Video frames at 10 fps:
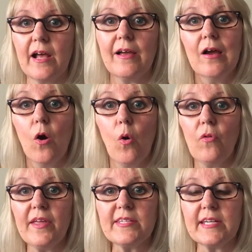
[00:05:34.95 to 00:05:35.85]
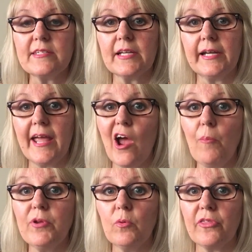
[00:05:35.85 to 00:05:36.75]
Now, all these things are going to
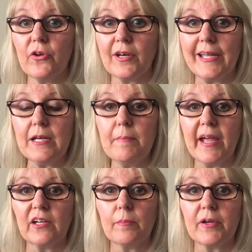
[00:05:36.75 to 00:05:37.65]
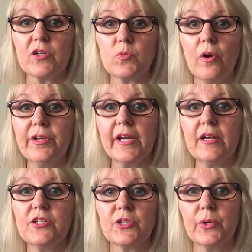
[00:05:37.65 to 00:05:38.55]
help you with your lead magnet, because what you're
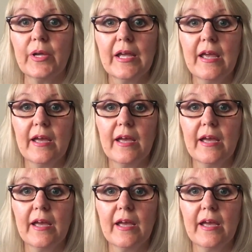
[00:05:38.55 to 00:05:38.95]
going to do